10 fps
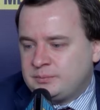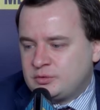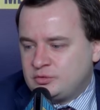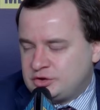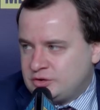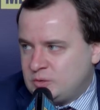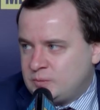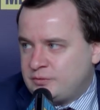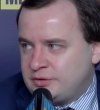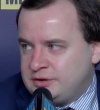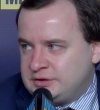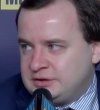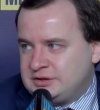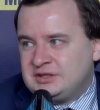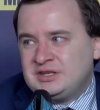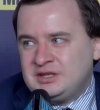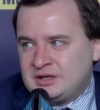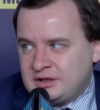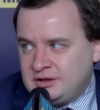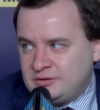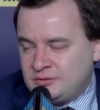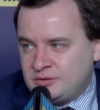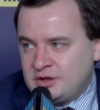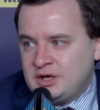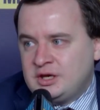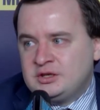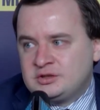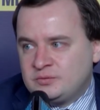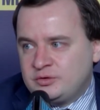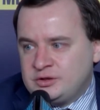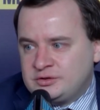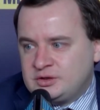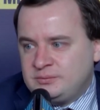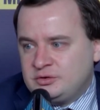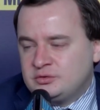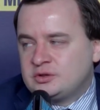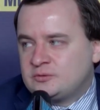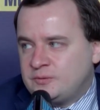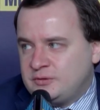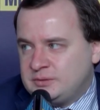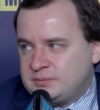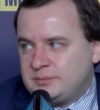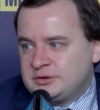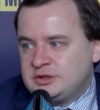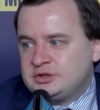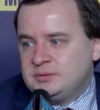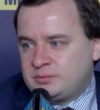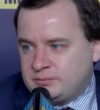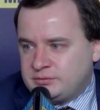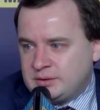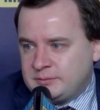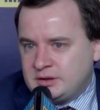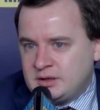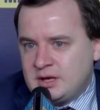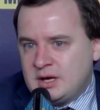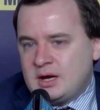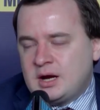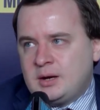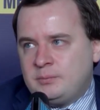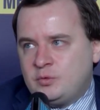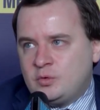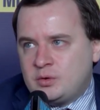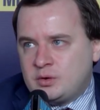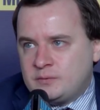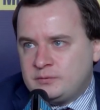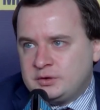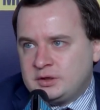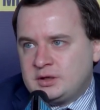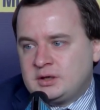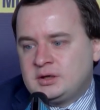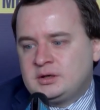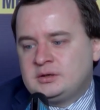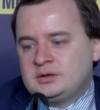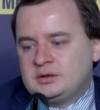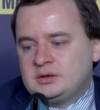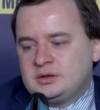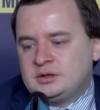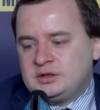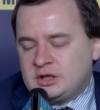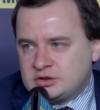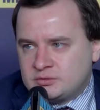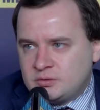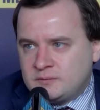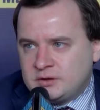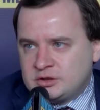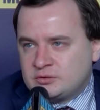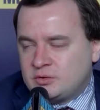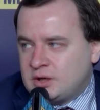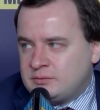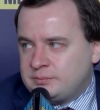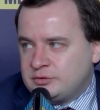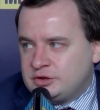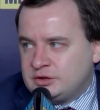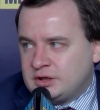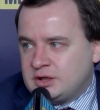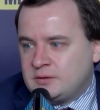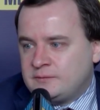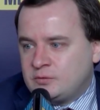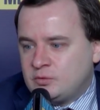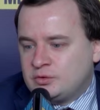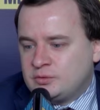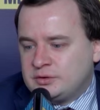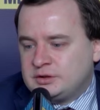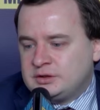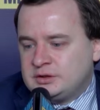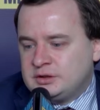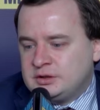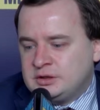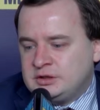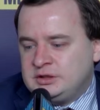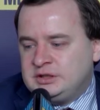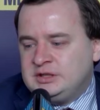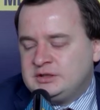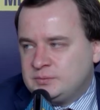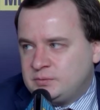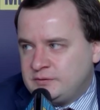they are going, or doesn't want it, but they're going to face the choice whether they violate their agreements with that country, is creating new diplomatic problems, or